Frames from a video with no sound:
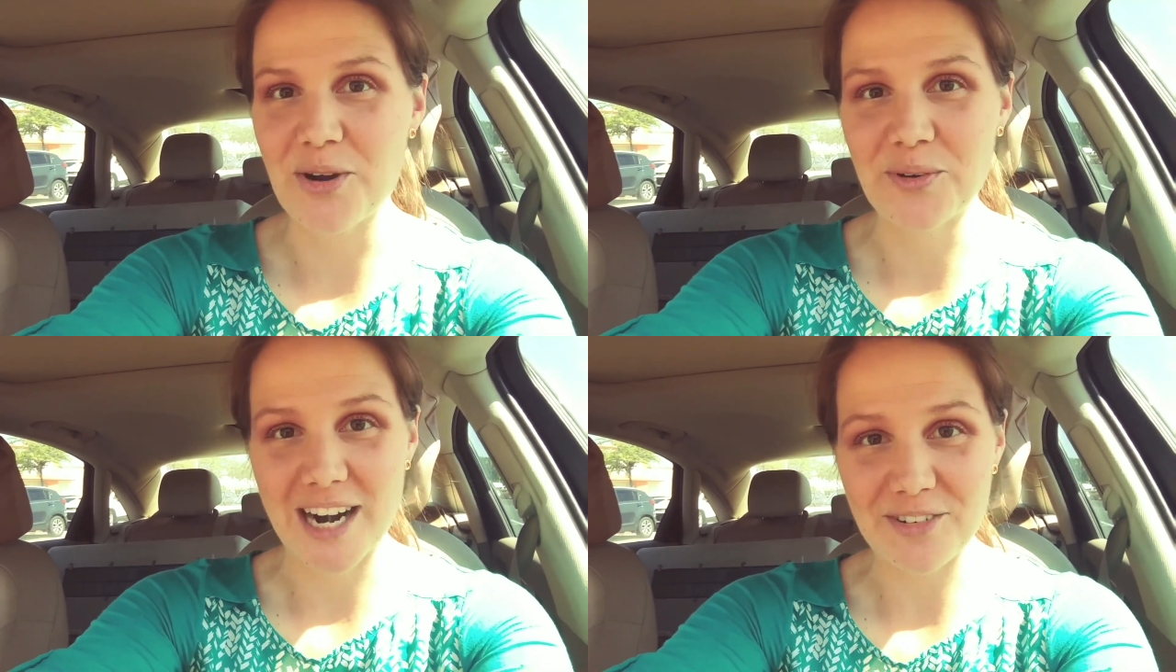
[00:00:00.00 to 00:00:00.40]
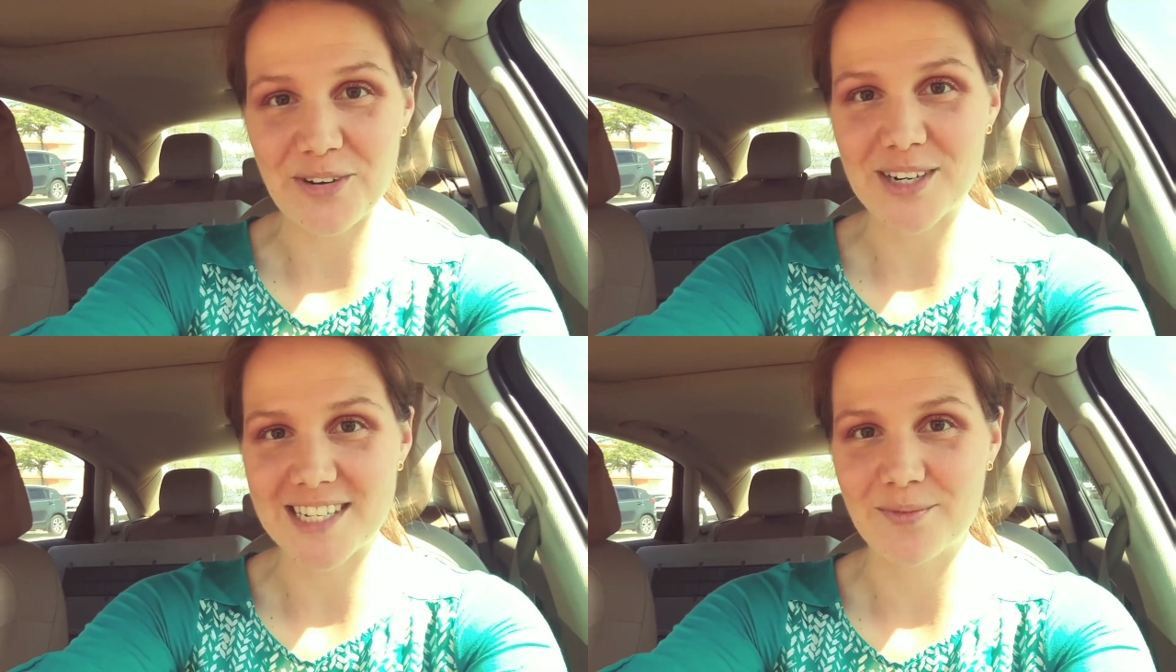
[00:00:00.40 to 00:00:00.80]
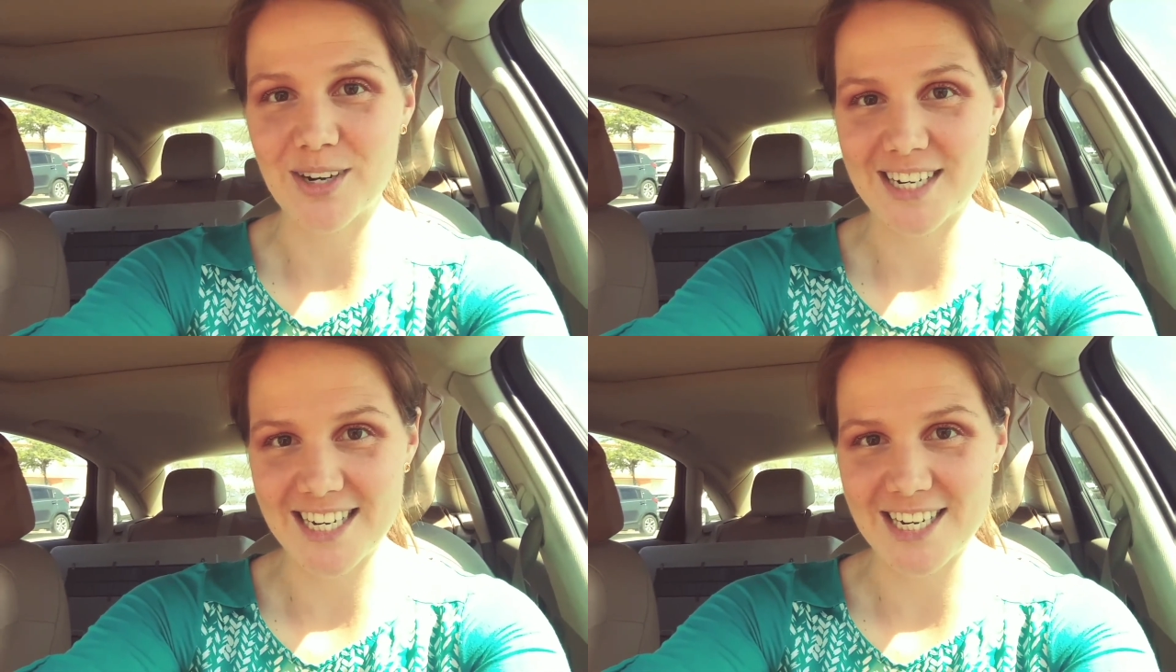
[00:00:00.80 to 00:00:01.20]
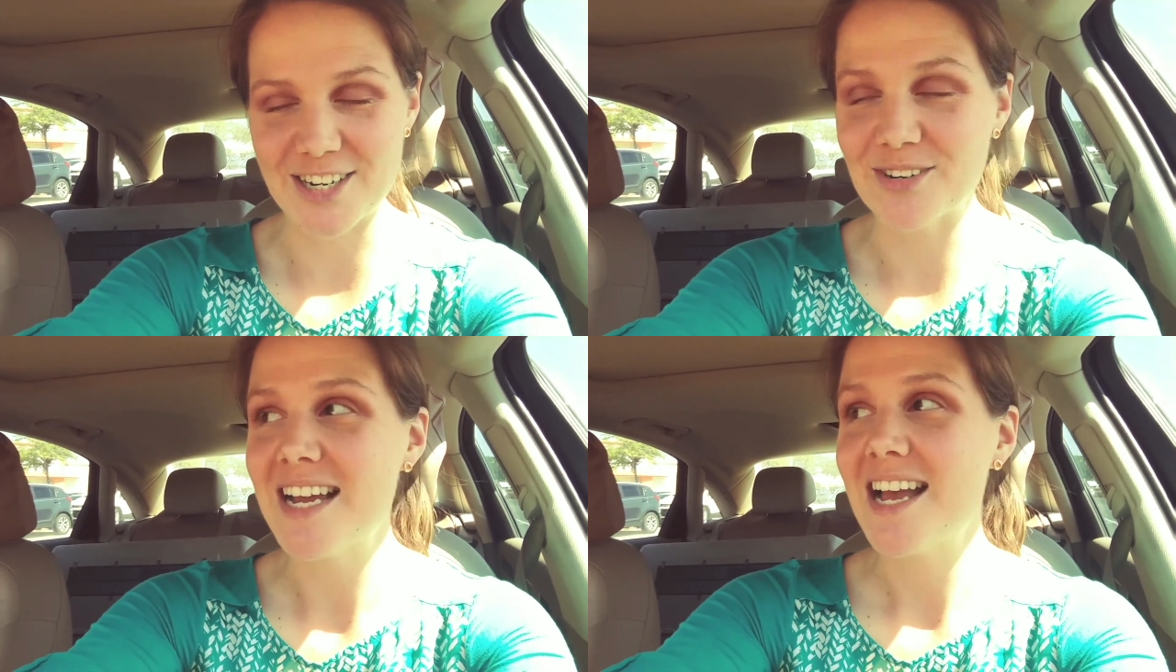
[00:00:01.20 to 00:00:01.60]
Whenever we're somewhere
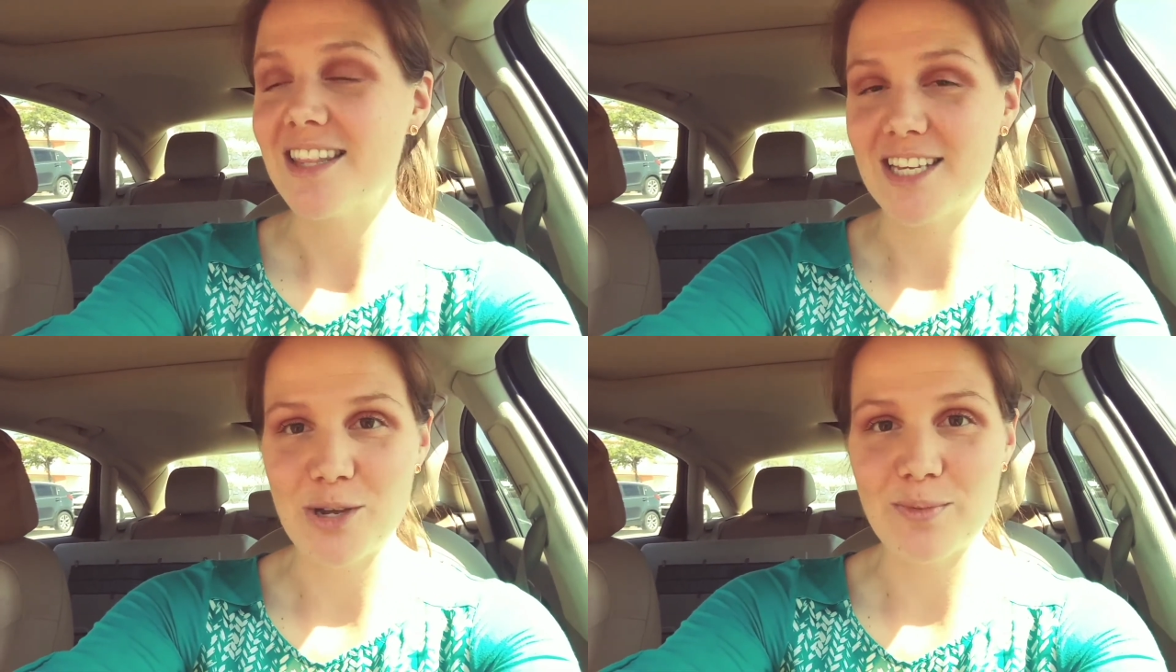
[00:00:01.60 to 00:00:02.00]
new, the human